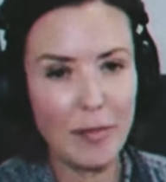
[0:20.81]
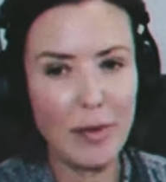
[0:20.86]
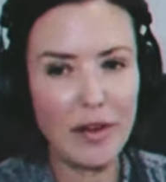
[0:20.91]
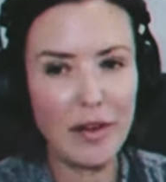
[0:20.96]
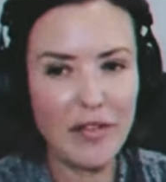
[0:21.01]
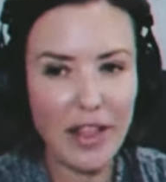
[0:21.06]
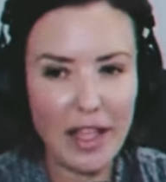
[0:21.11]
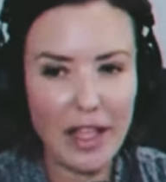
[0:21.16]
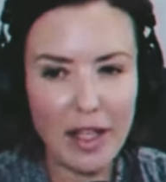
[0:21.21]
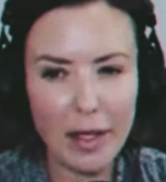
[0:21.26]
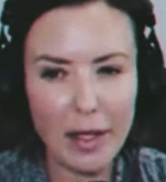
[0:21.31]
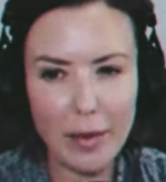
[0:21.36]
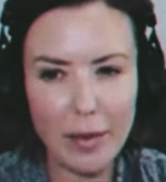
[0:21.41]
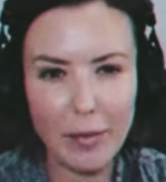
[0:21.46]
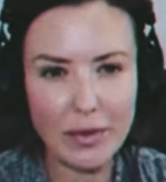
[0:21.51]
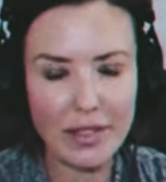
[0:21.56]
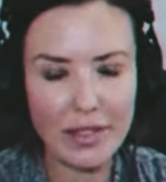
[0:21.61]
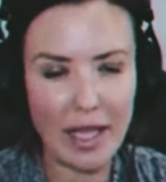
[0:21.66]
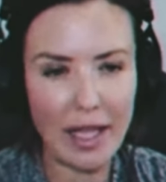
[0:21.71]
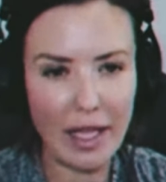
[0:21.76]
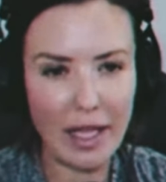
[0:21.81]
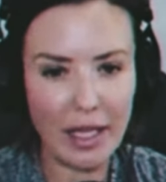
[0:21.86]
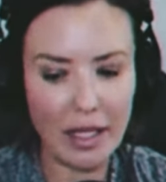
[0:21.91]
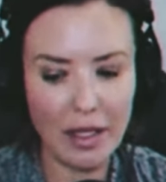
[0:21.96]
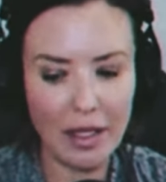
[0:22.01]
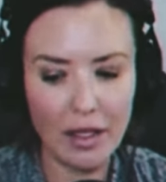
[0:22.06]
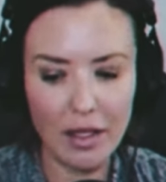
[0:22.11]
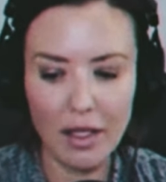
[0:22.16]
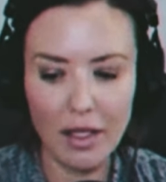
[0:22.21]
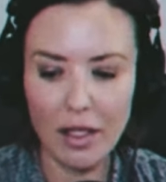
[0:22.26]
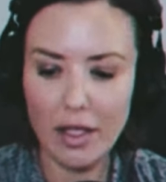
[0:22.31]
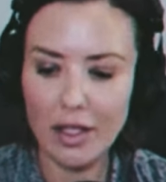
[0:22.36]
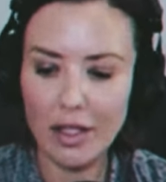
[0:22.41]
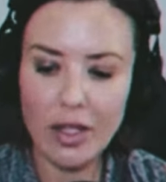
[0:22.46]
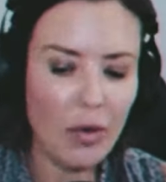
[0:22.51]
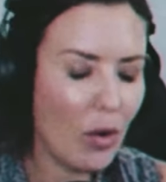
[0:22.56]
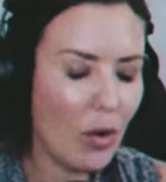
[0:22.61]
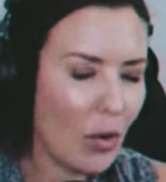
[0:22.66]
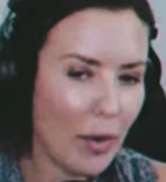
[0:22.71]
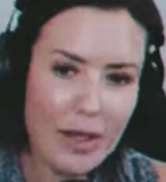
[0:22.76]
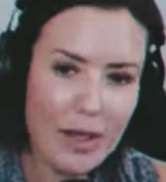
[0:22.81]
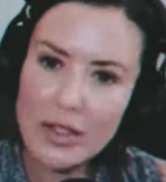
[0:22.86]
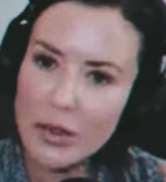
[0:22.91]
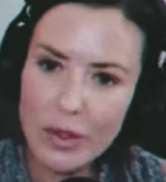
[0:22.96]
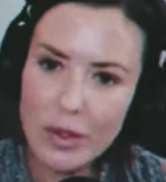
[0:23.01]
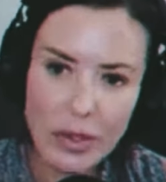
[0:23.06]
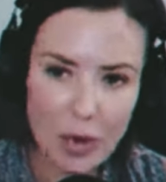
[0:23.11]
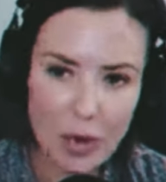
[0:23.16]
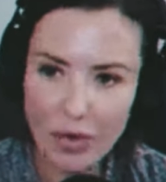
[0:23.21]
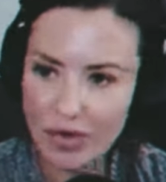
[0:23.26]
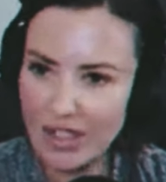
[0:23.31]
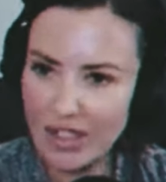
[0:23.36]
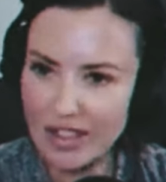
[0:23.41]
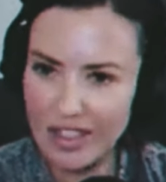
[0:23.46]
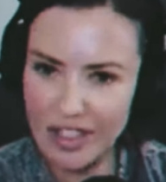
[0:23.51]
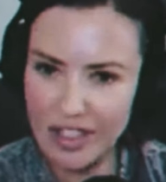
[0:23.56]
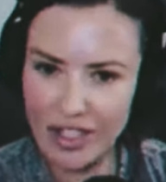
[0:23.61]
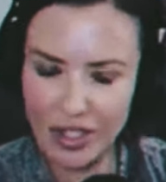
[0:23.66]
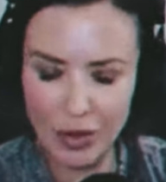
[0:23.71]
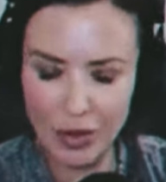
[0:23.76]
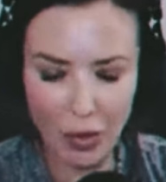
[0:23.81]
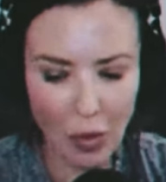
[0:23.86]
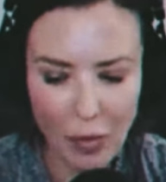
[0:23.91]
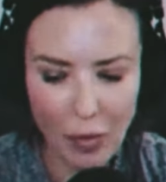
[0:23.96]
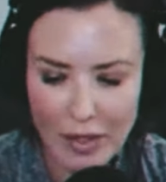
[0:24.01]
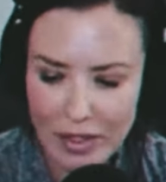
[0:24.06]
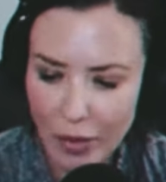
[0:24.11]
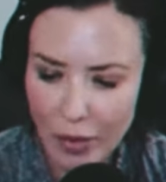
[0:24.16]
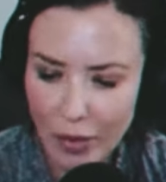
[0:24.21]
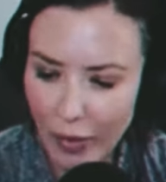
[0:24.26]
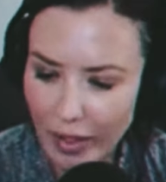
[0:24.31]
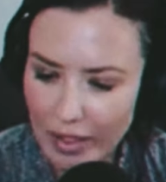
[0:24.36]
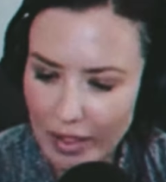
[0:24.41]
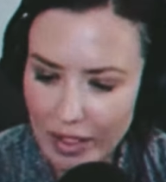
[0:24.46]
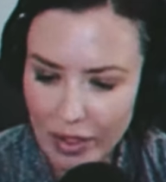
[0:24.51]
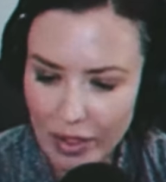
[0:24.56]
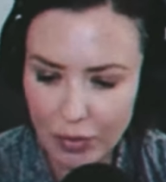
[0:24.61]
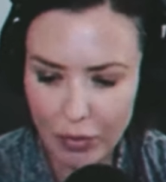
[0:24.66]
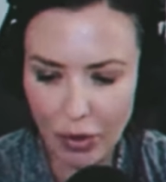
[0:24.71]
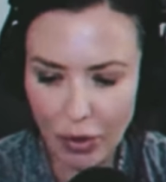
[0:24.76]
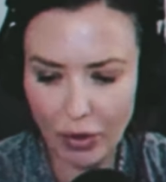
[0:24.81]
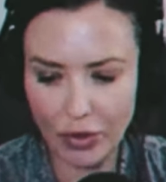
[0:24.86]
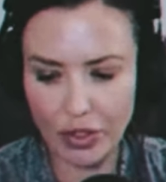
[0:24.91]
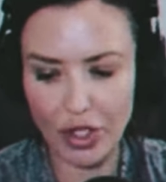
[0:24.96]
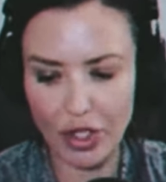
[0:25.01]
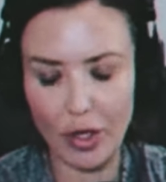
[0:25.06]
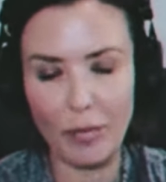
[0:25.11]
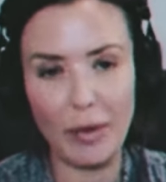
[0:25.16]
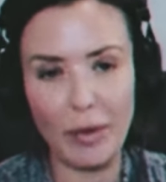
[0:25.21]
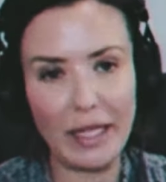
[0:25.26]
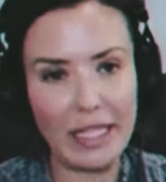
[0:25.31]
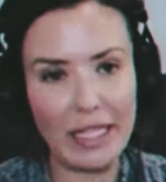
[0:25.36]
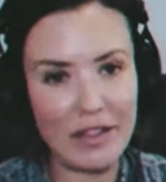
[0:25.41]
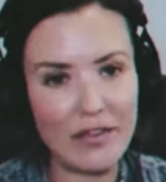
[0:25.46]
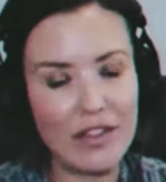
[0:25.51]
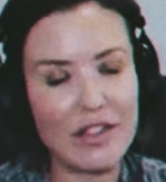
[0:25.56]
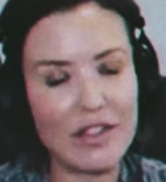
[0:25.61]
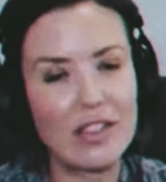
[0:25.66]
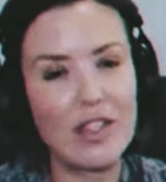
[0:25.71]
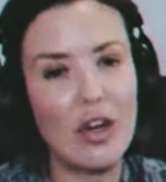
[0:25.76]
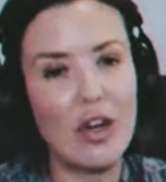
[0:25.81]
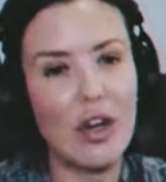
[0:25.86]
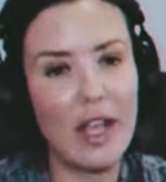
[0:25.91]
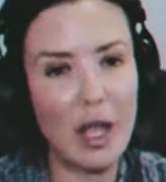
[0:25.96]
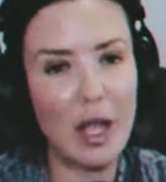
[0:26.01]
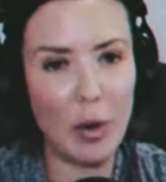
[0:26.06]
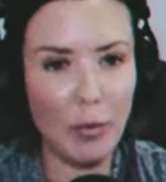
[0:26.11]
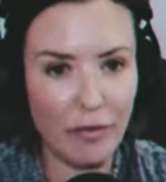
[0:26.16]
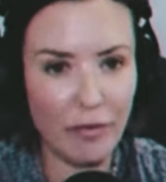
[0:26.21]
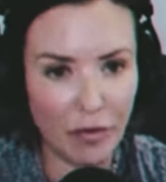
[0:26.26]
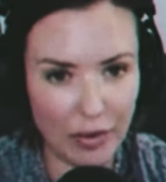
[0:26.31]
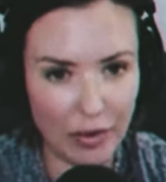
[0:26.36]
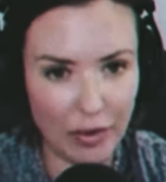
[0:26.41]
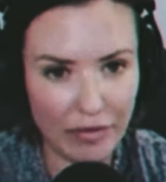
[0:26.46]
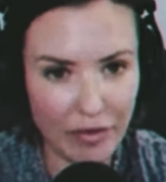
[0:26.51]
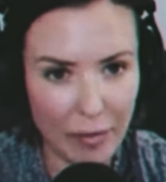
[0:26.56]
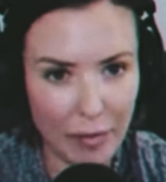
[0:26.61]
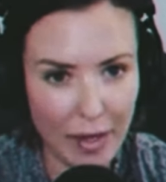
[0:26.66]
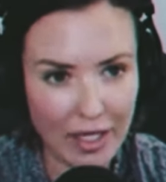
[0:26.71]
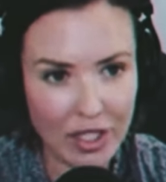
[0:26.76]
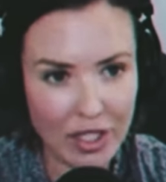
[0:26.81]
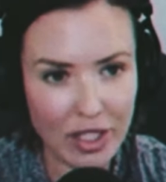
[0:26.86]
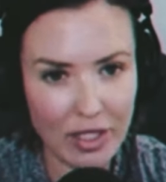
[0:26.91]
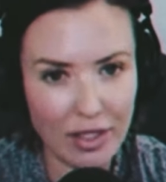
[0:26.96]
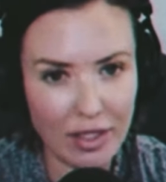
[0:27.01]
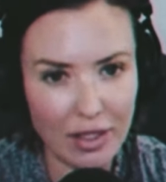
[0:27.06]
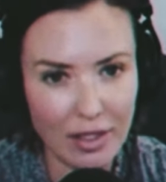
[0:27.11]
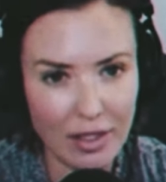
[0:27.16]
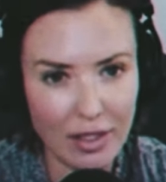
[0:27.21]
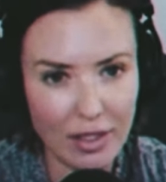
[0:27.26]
But if they keep saying, you're always doing the wrong decision, you're always going into the wrong job, like if it's not helpful information,